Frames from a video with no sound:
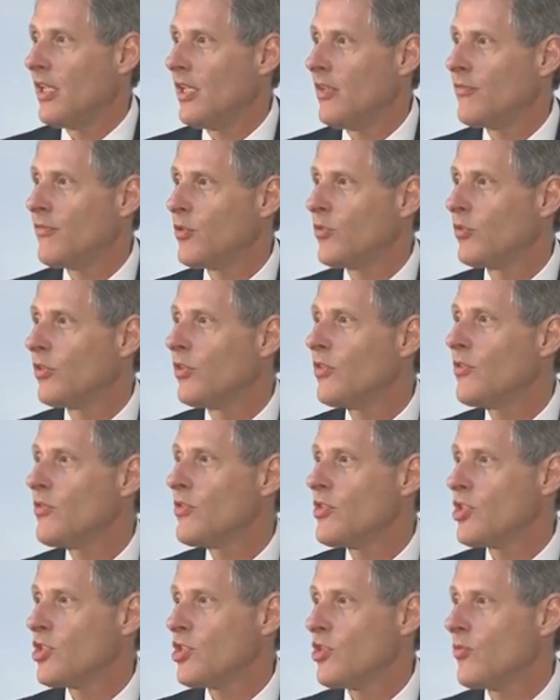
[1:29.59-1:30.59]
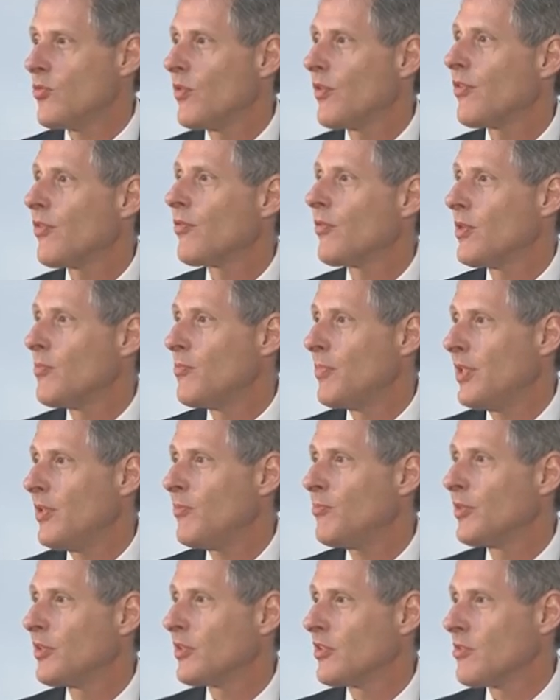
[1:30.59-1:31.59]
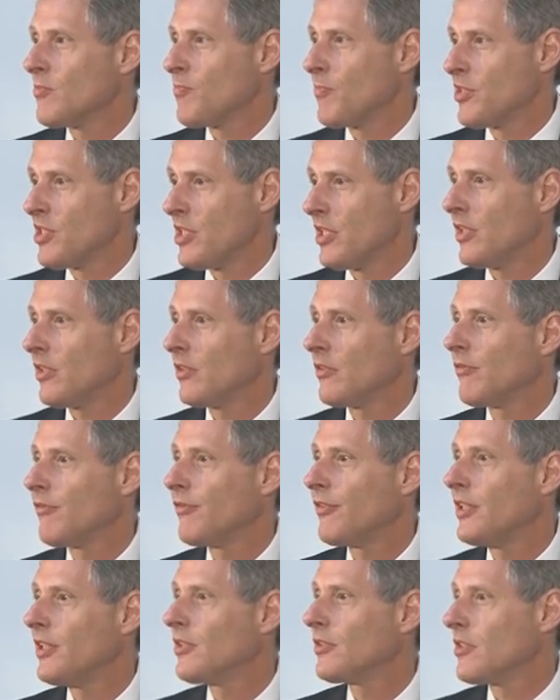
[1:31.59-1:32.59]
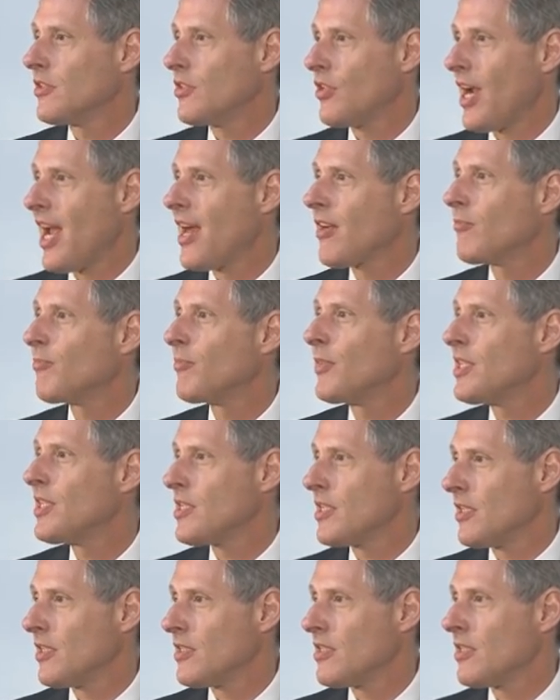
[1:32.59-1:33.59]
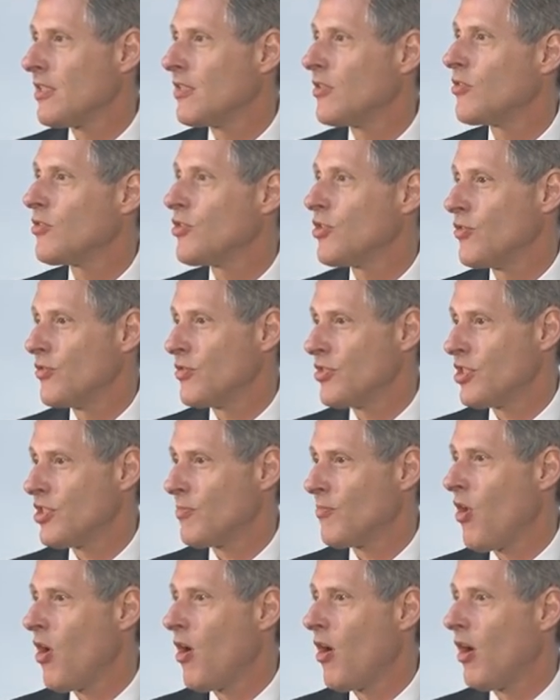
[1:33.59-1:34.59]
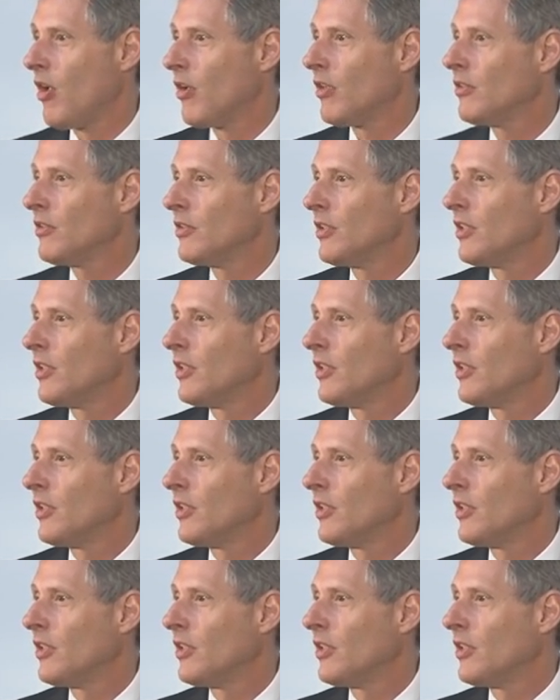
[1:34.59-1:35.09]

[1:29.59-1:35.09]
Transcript: if you lose two or three people in a particular field and you're out of business, then you're too small.